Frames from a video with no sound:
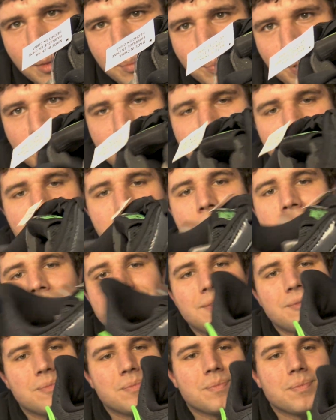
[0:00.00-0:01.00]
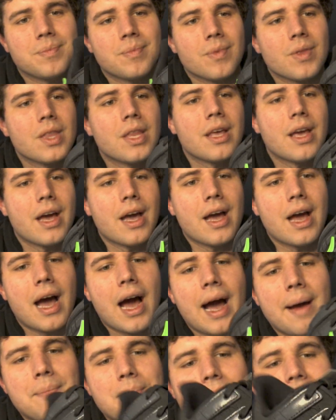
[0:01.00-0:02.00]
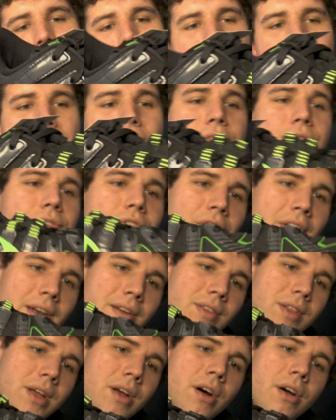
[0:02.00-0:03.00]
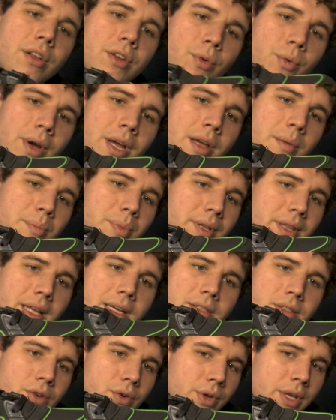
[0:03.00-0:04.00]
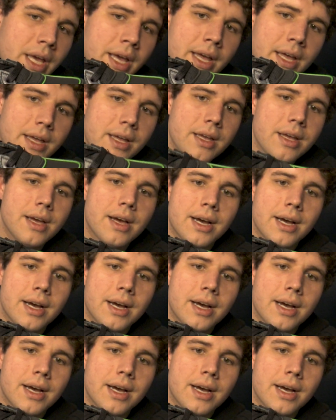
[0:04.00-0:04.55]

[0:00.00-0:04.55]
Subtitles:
Personally, I'm not a huge fan of the colorway, but that's okay.